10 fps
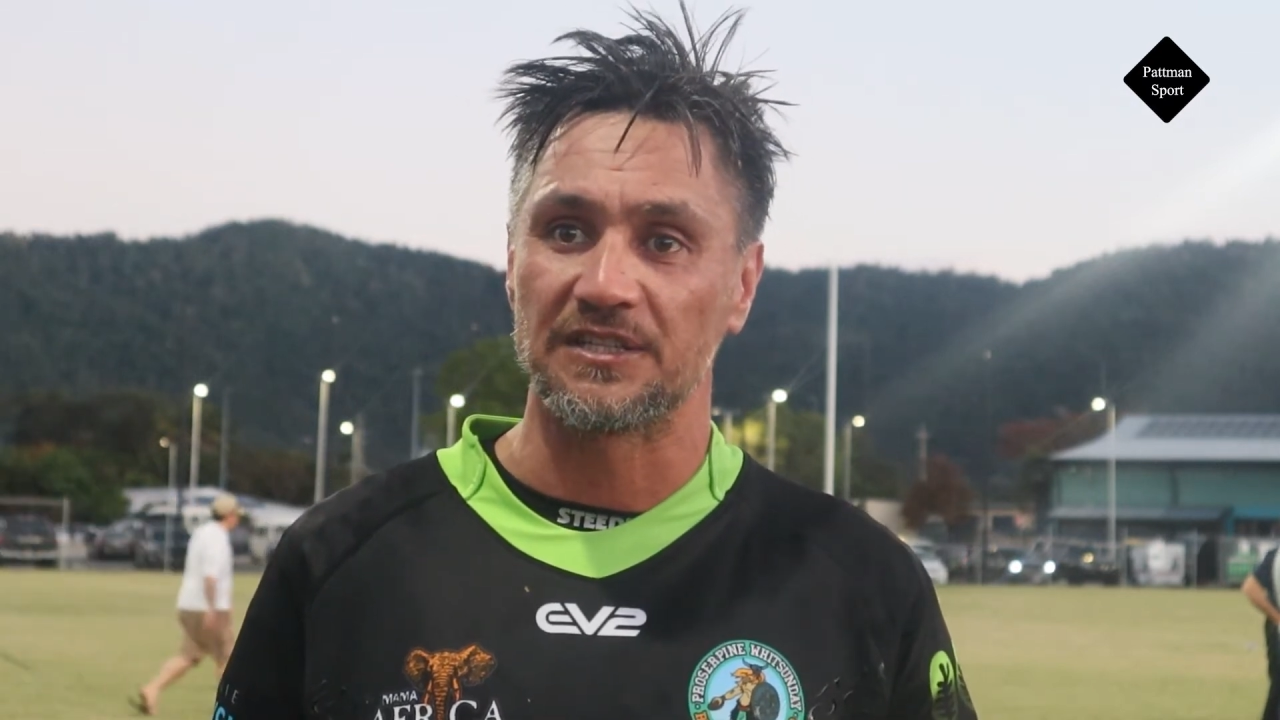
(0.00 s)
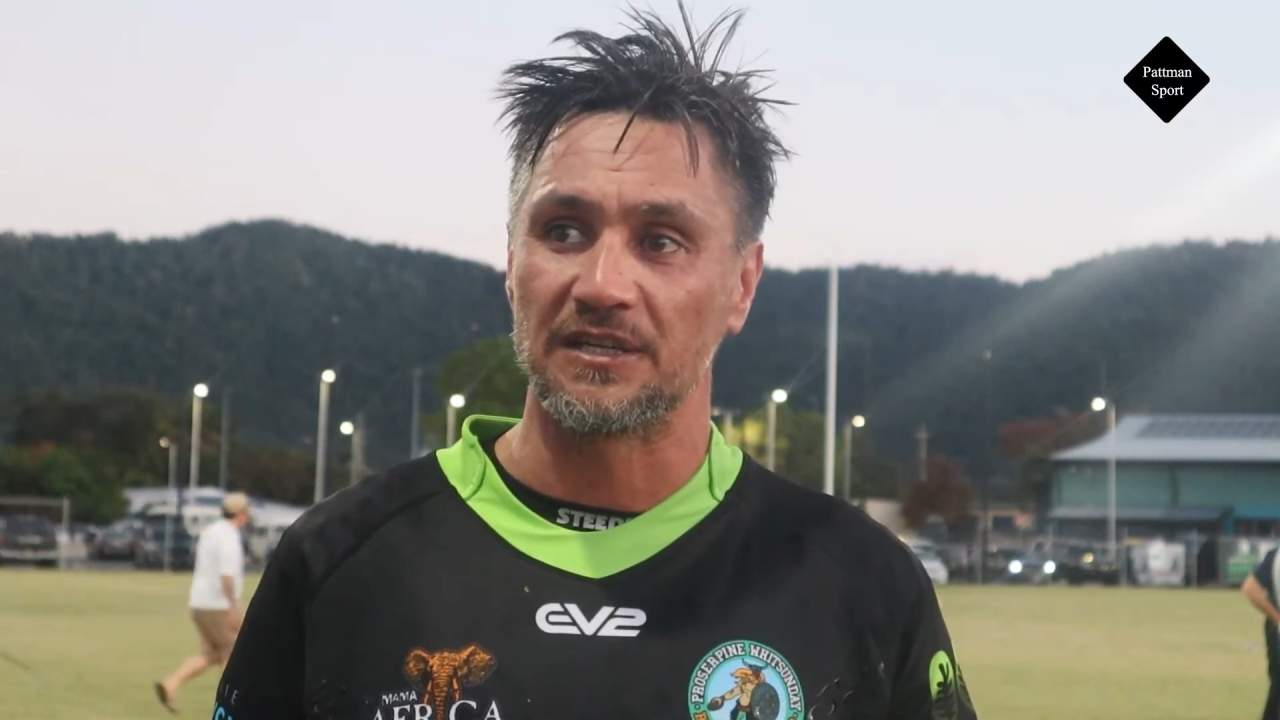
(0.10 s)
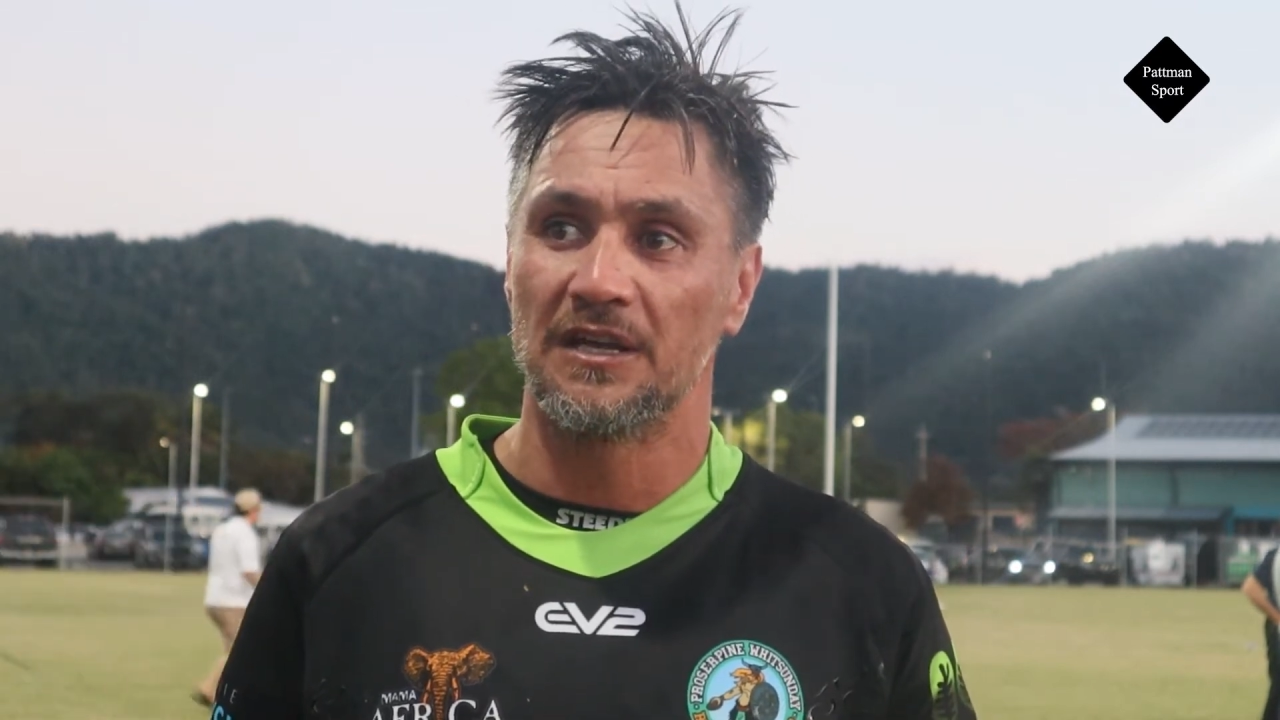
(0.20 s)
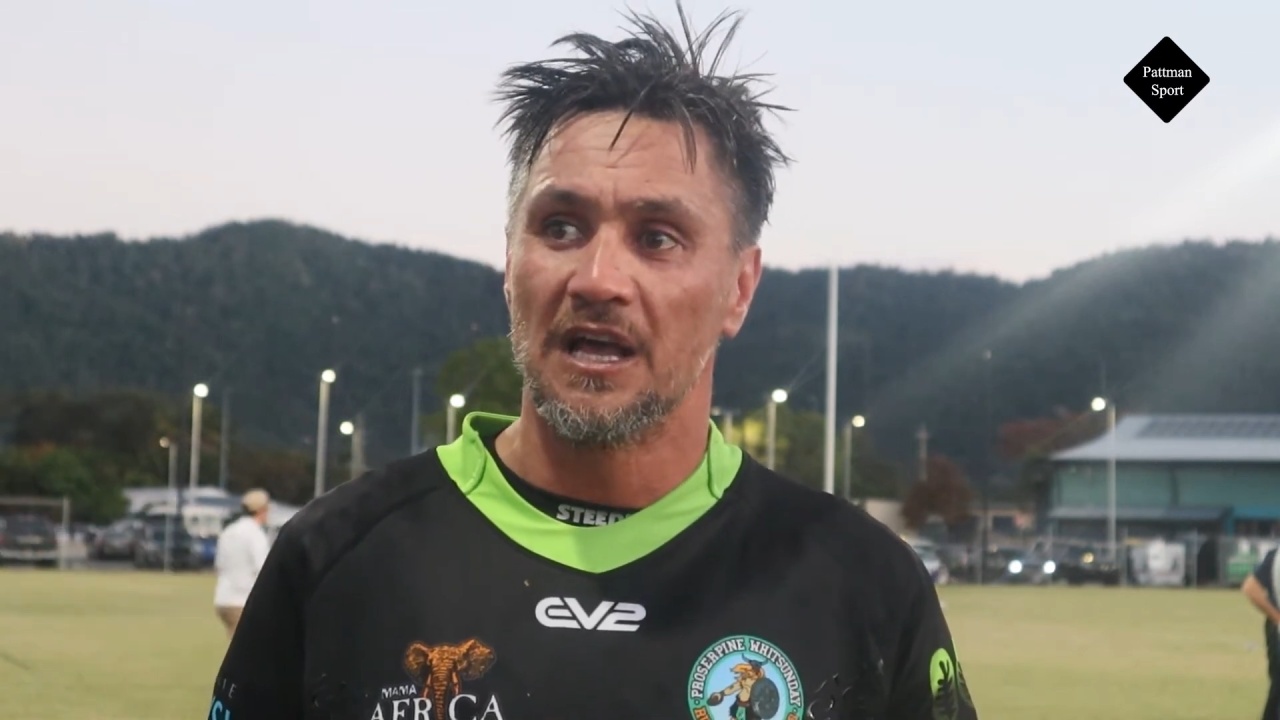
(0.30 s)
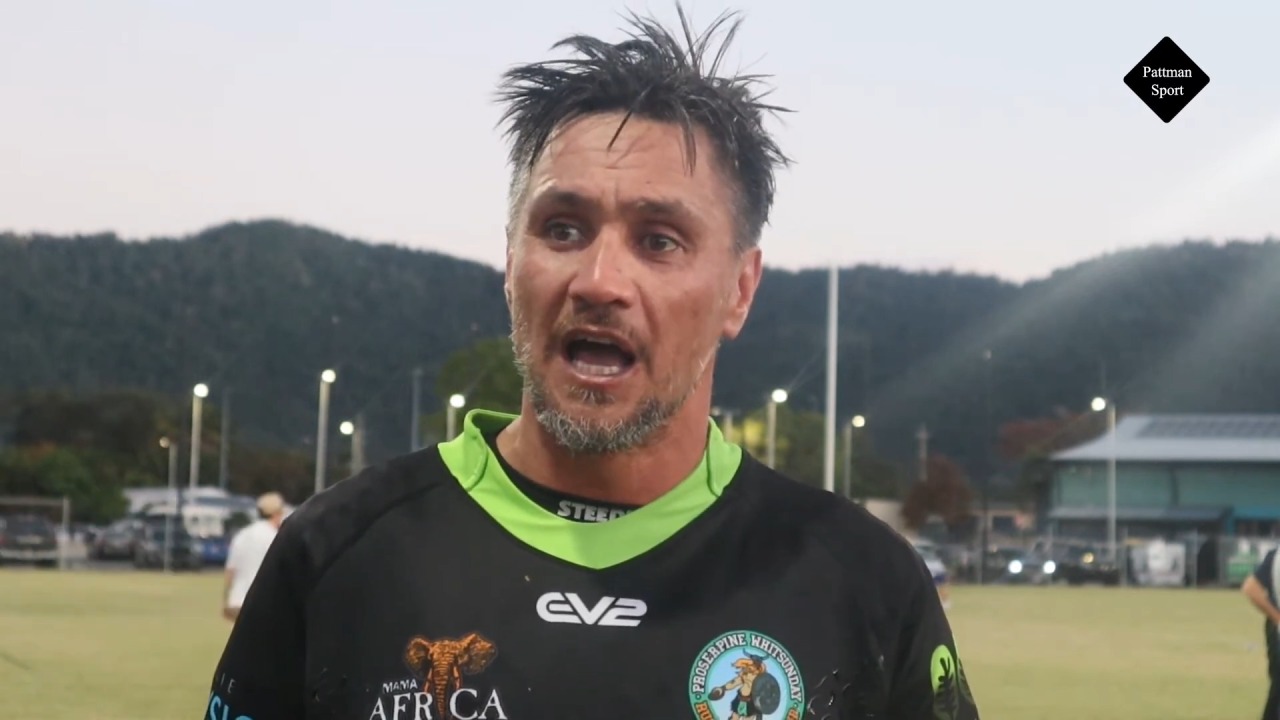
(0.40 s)

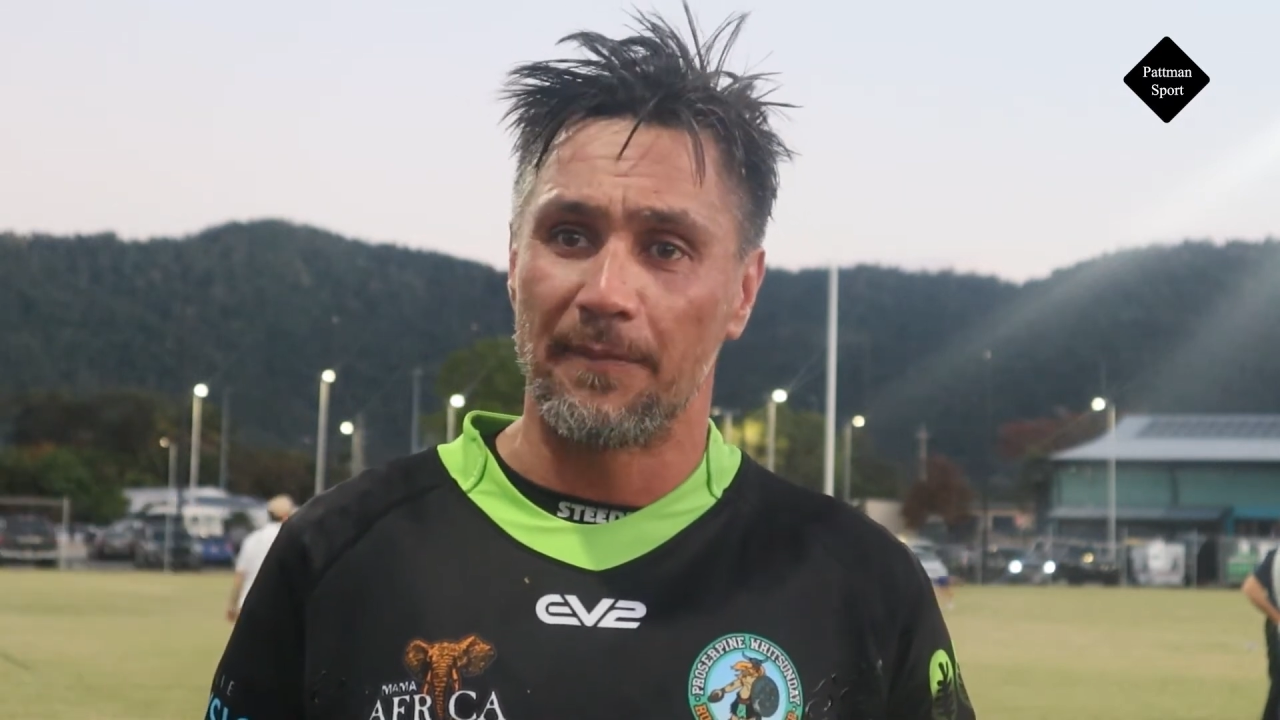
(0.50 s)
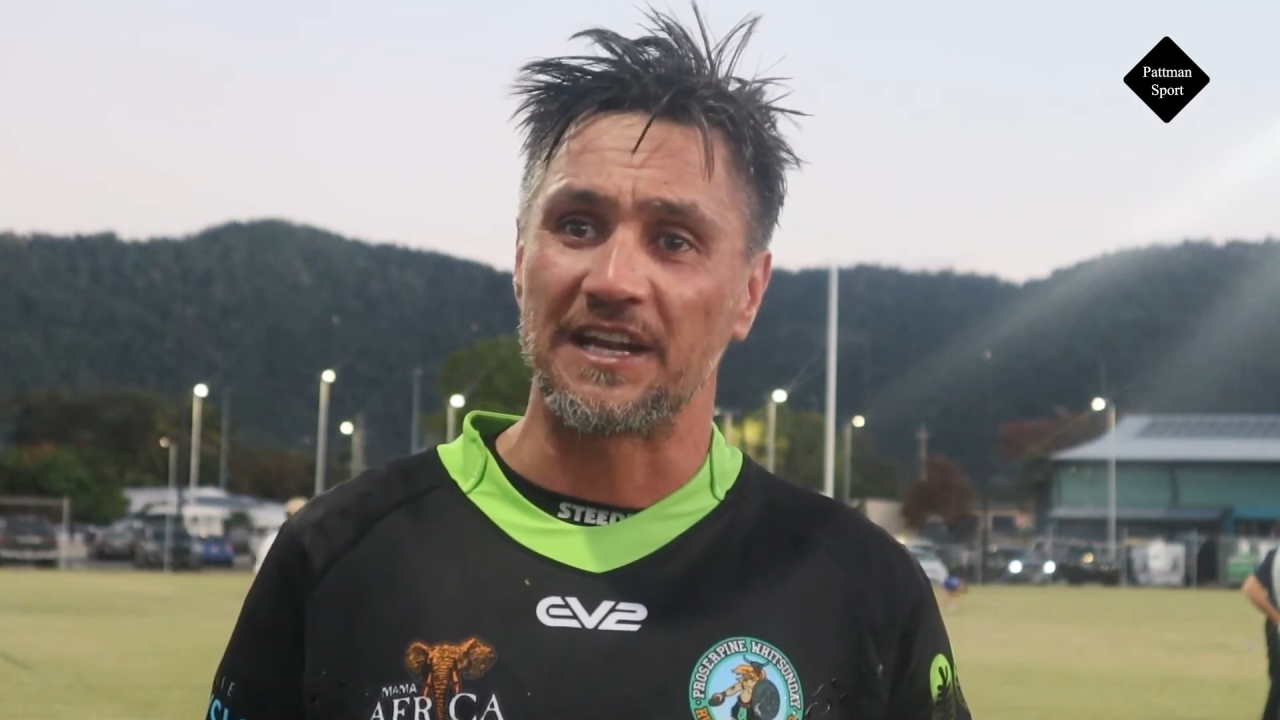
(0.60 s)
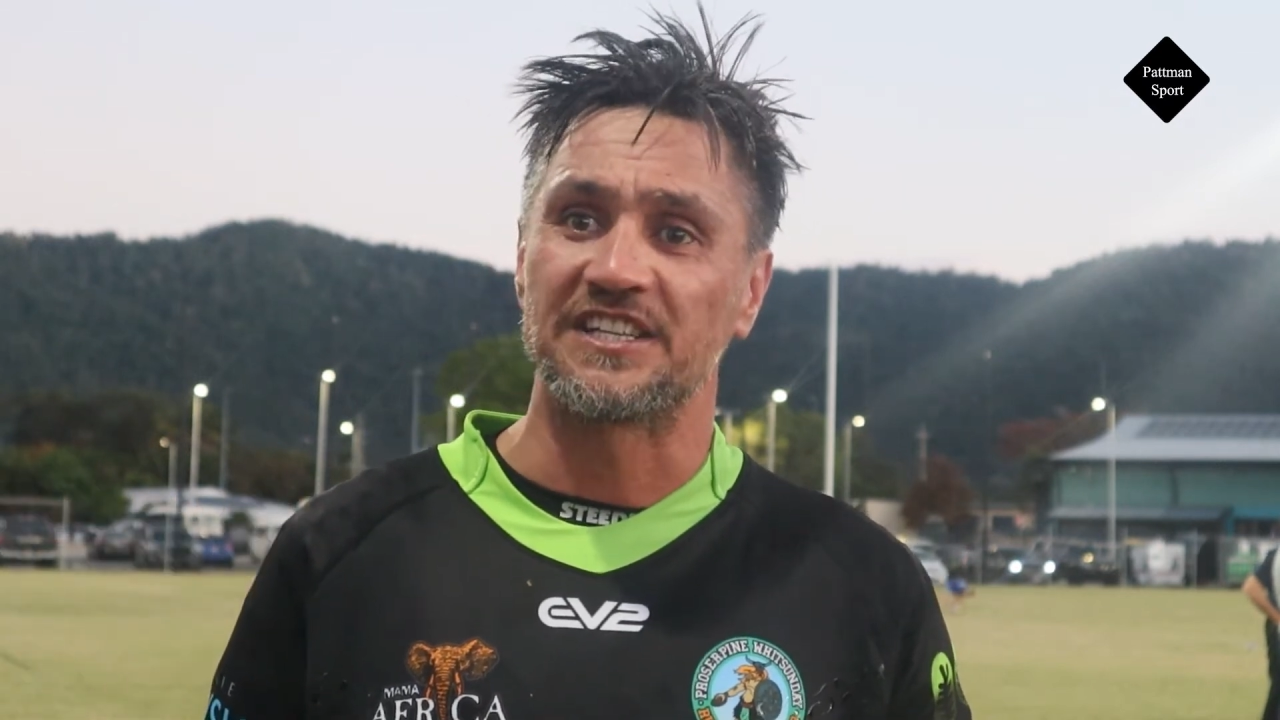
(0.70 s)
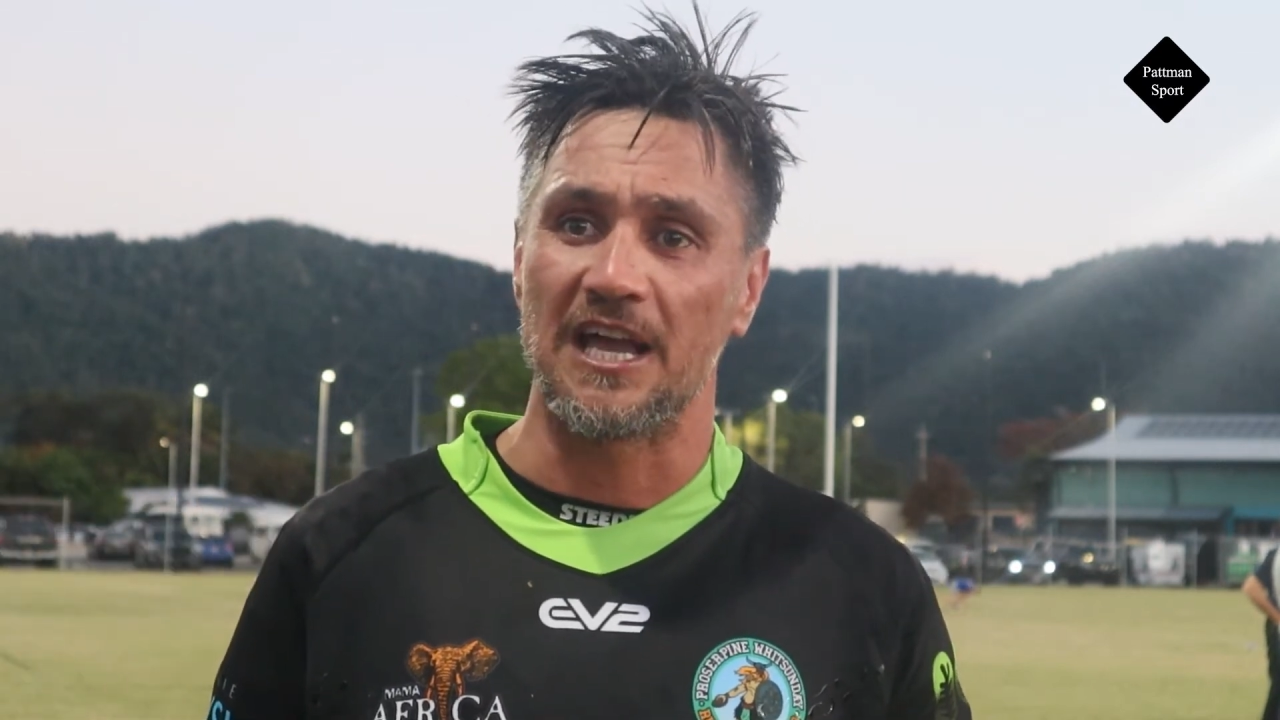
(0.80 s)
about a